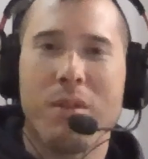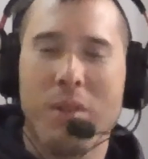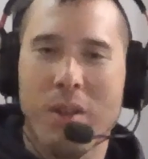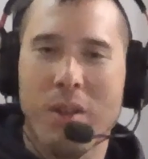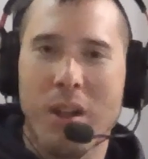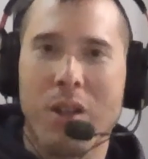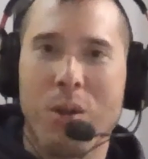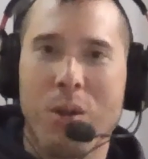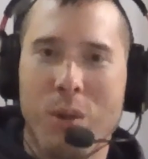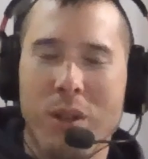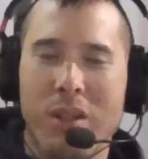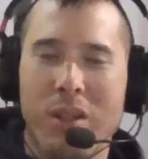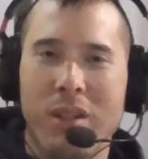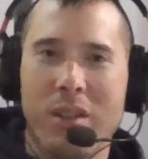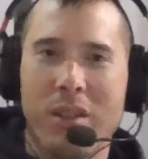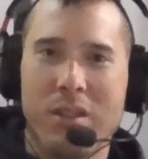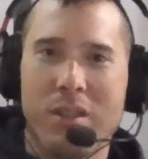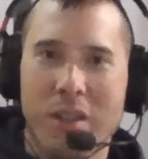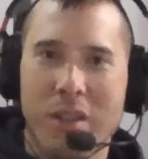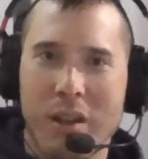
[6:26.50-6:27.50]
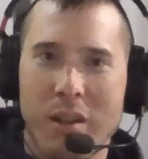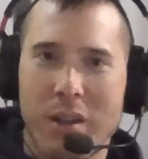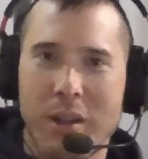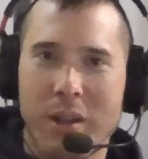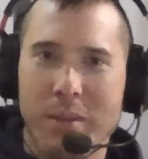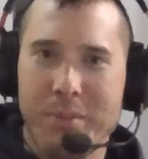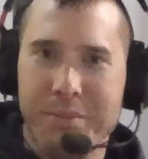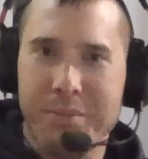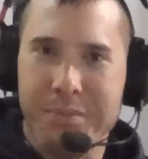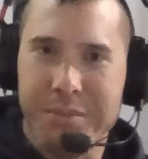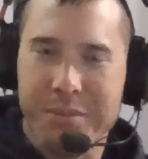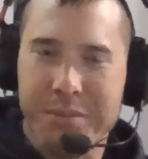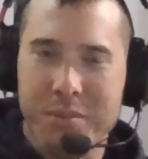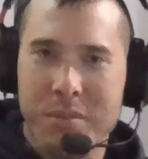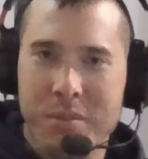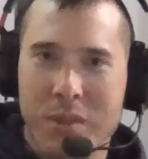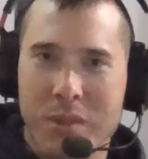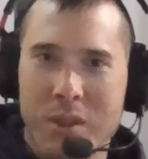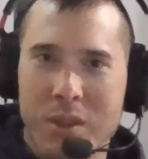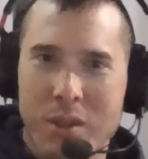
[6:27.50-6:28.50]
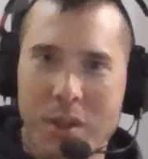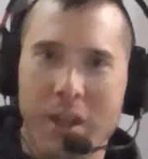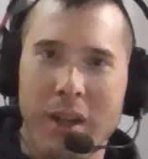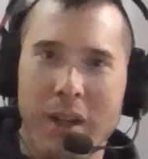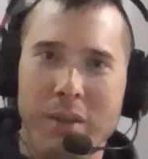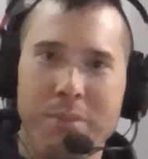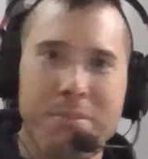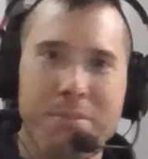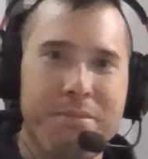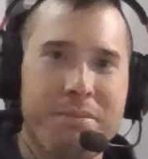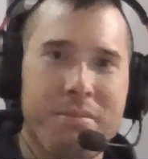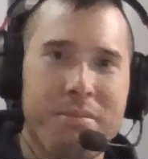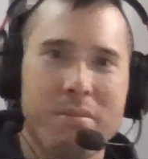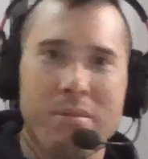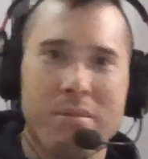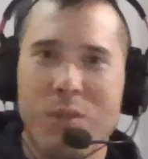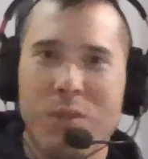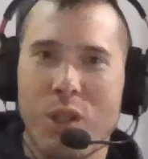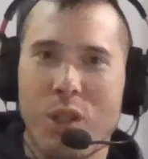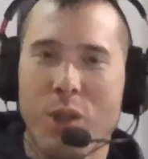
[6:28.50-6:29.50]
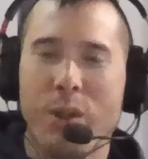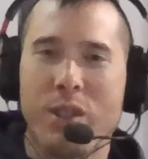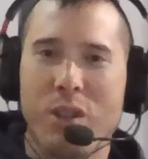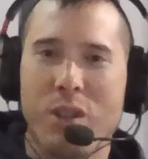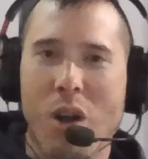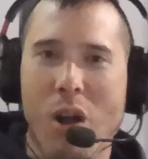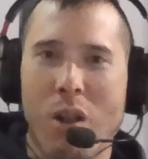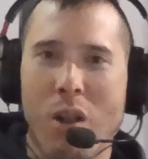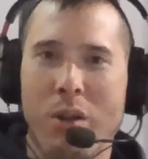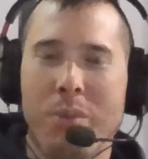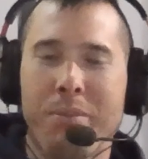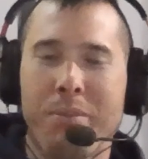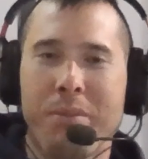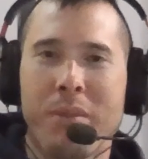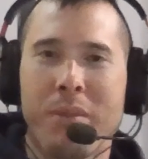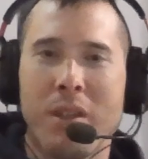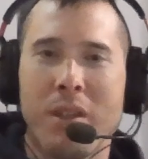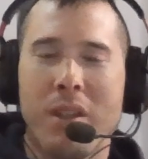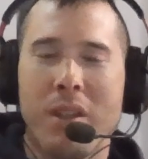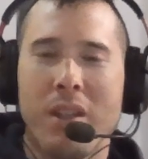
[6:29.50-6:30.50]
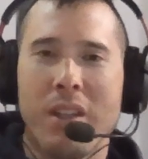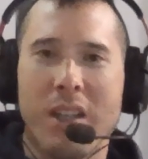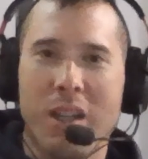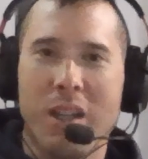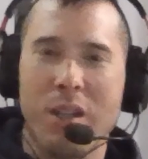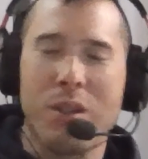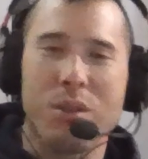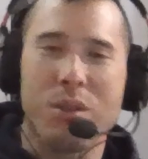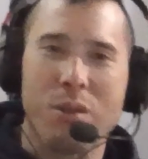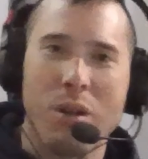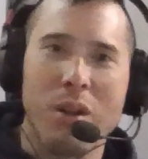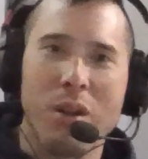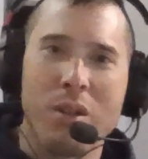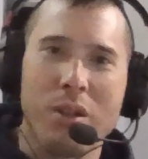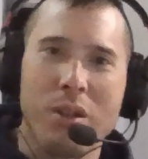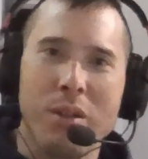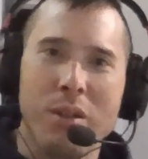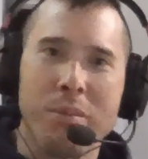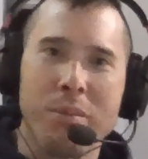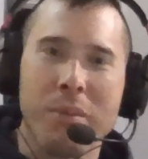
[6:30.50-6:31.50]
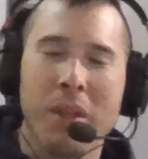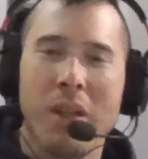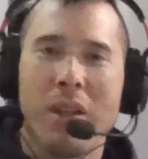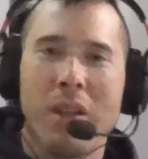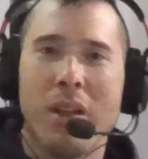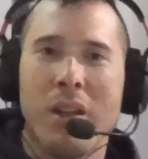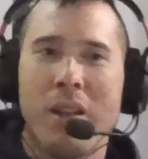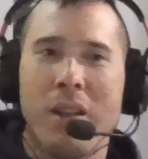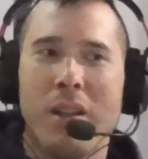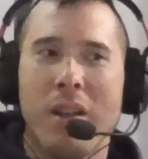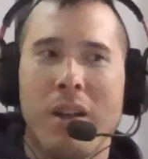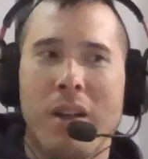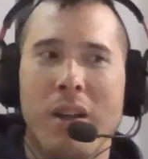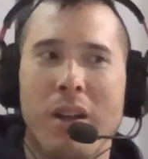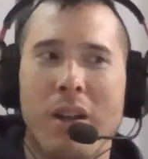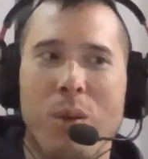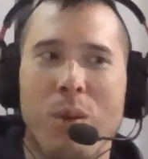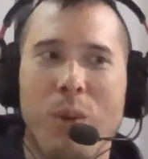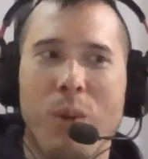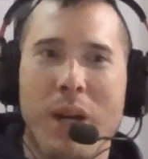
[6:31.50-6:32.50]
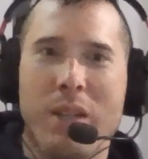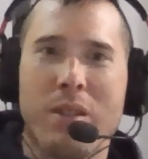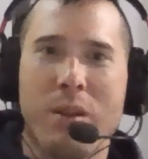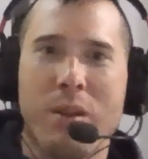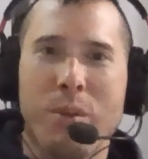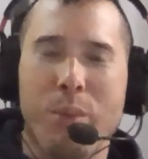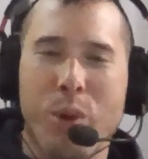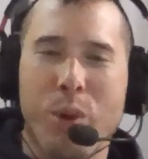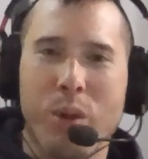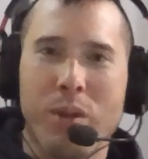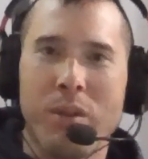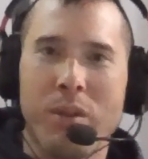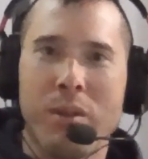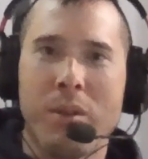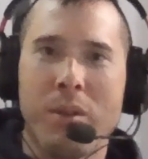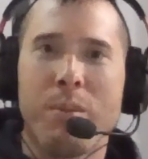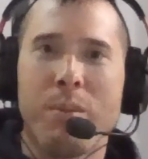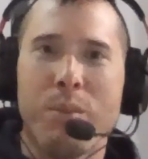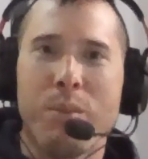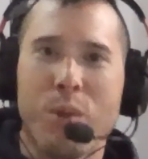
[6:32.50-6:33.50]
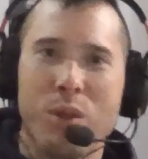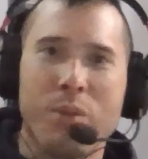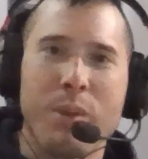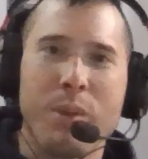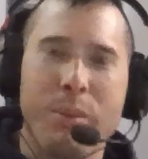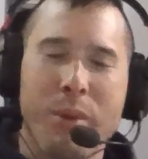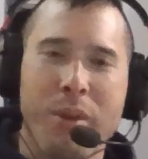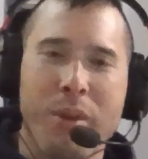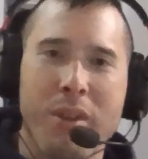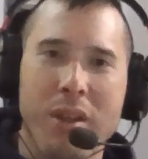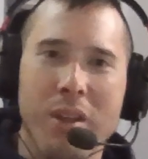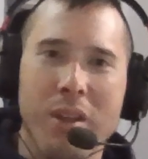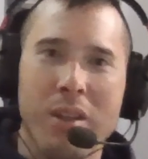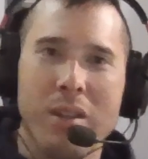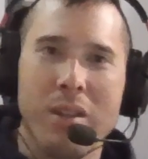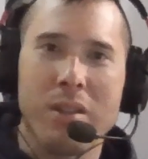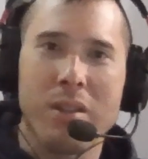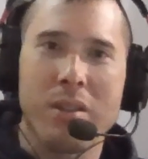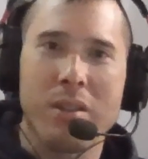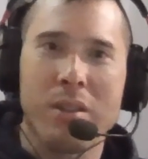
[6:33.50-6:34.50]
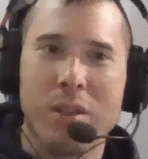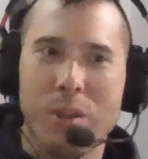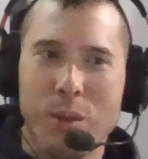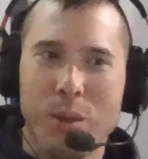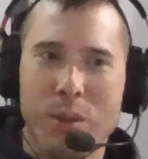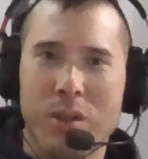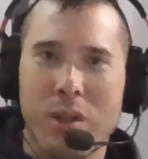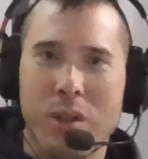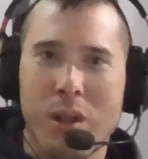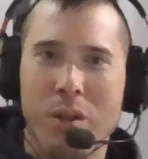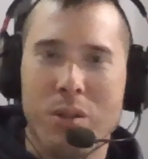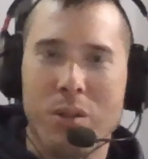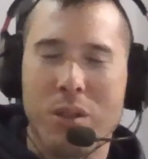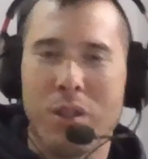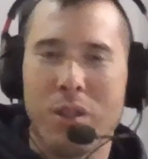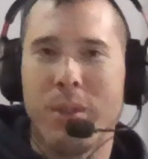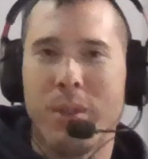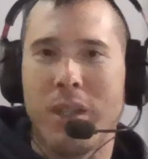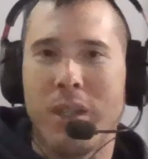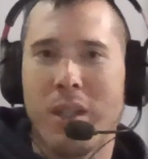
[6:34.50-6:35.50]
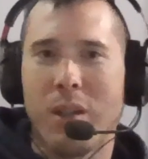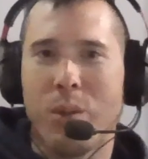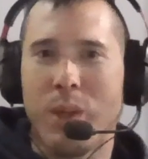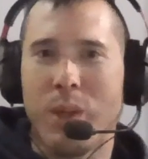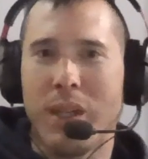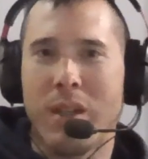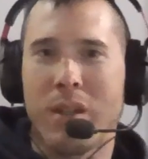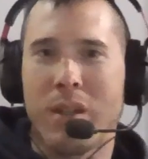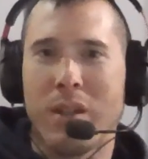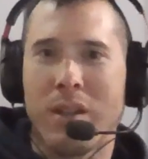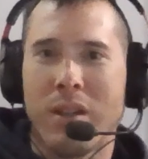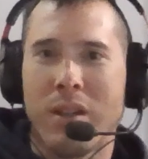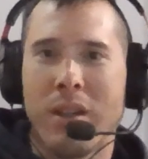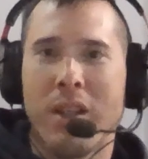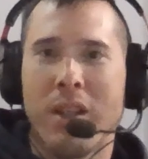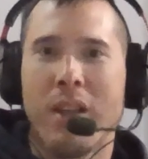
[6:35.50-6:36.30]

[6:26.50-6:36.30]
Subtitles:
according to this theory. So there, U.S. dollar getting stronger. Why is it important? Most people think U.S. dollar is going to be getting weaker.